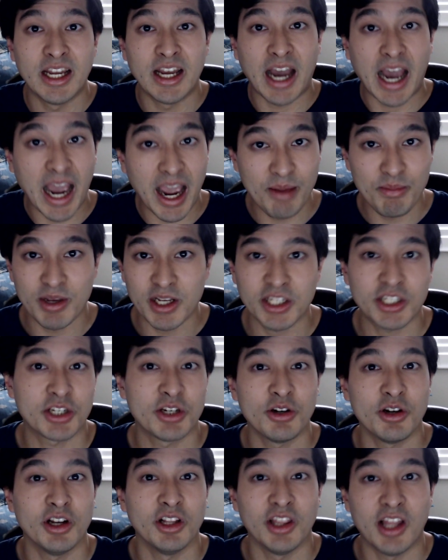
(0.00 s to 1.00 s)
I miss
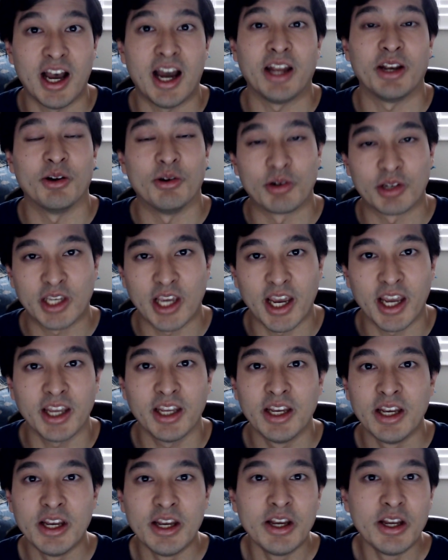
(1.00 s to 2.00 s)
her a lot, okay?
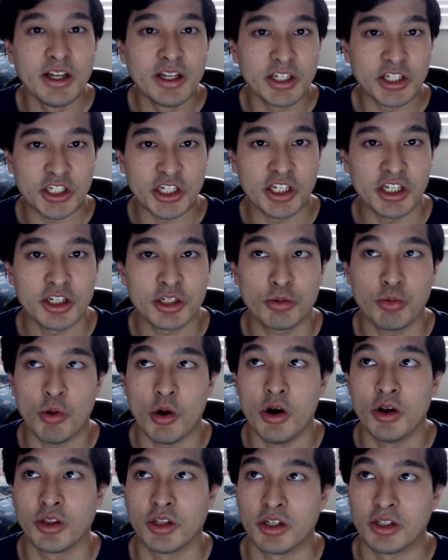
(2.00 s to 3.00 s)
She is
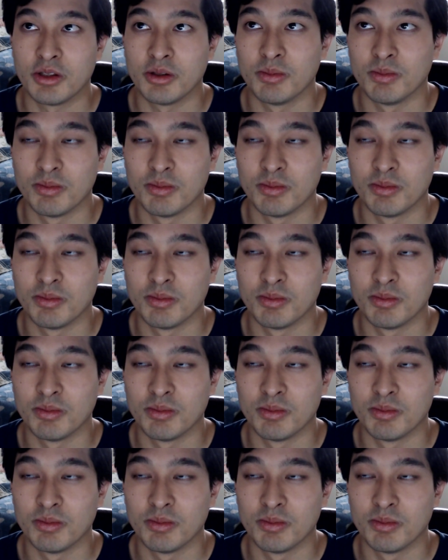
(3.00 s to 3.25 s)
one that...